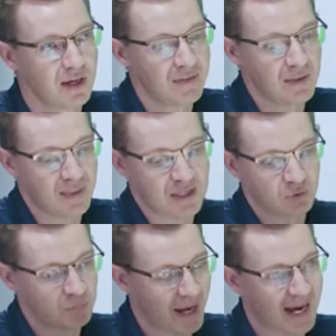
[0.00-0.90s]
And
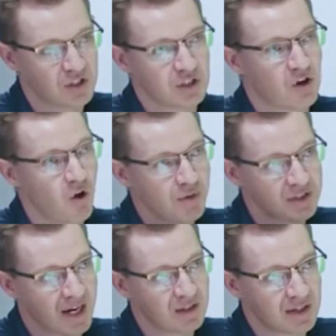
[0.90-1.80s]
that's when packaging all
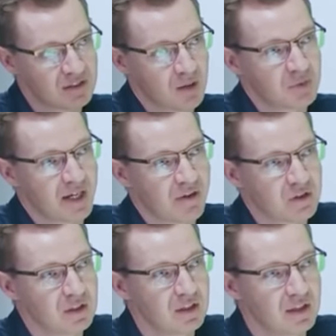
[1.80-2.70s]
these kind of things come
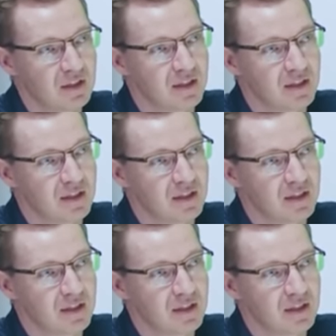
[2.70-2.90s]
together.